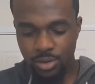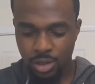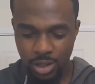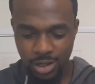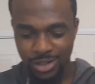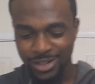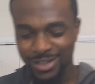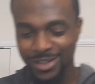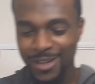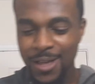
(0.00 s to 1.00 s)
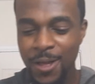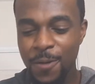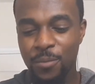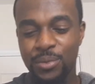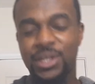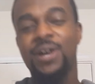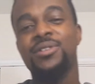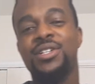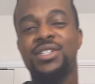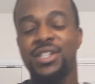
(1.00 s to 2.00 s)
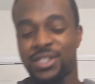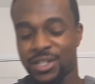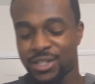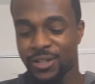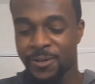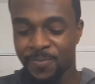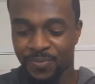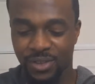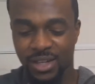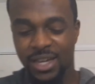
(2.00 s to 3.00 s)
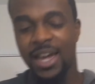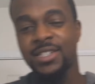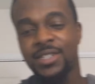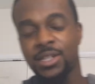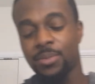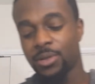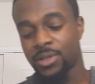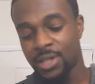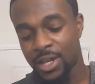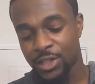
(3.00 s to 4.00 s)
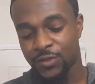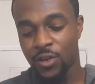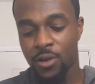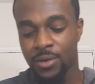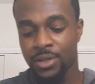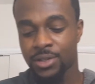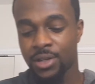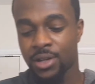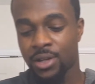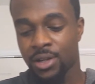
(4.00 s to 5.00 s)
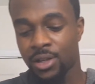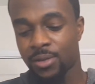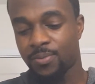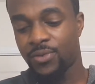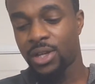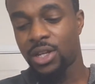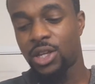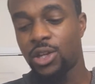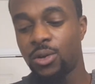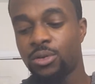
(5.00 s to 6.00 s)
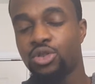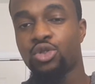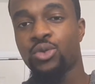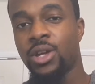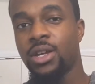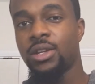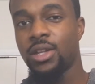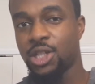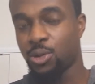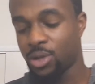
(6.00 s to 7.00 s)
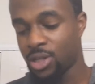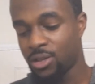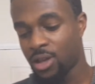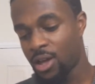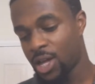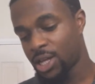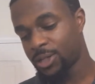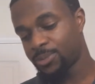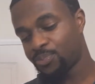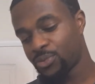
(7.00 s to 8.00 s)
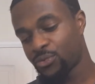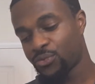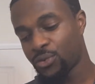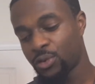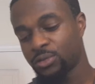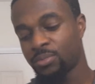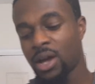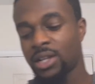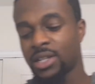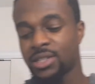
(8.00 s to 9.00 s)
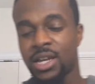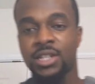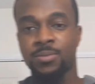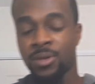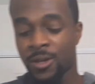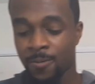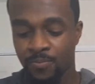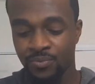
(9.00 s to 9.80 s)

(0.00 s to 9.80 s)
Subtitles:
But with the LG G6 here, it has a similar design as far as fitting a huge screen into a phone body that's not as big.